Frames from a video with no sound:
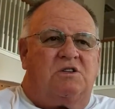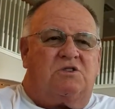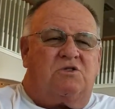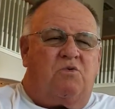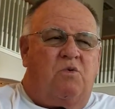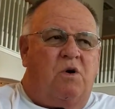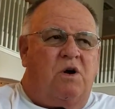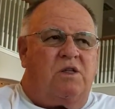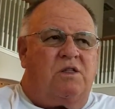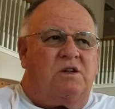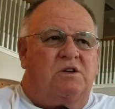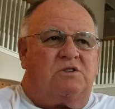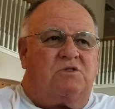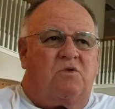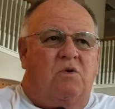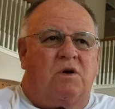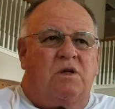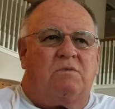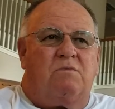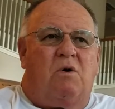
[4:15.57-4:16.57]
Square
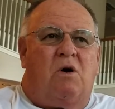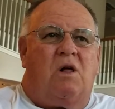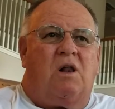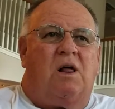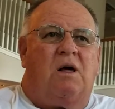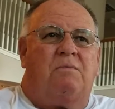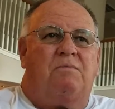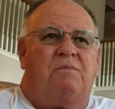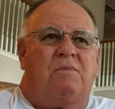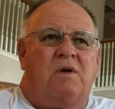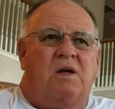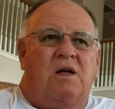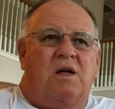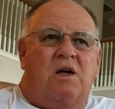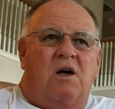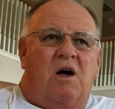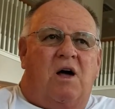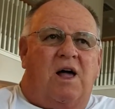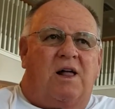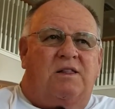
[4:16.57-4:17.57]
the ball up
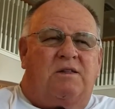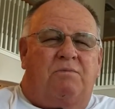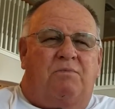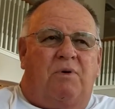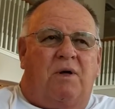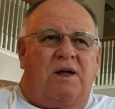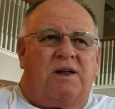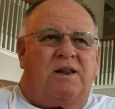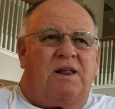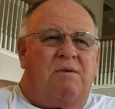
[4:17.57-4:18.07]
at the plate.